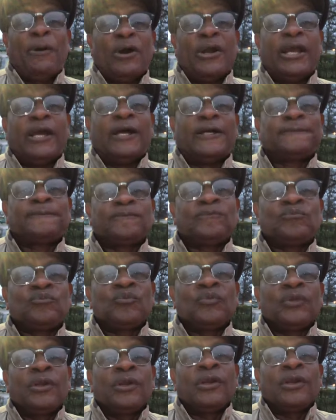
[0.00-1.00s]
here.
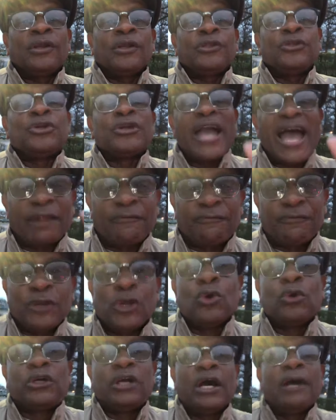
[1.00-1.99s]
You got a
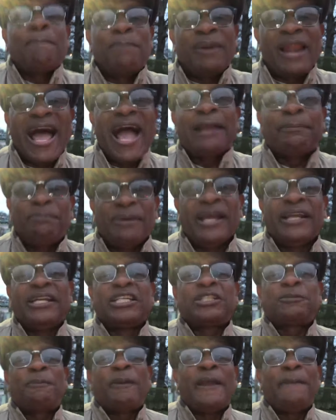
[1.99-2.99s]
few good black
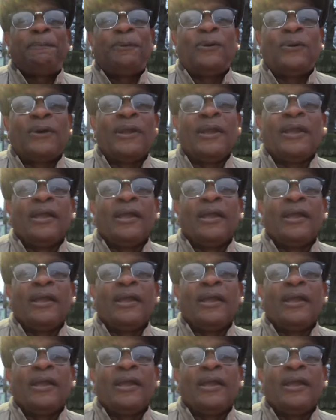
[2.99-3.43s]
business people.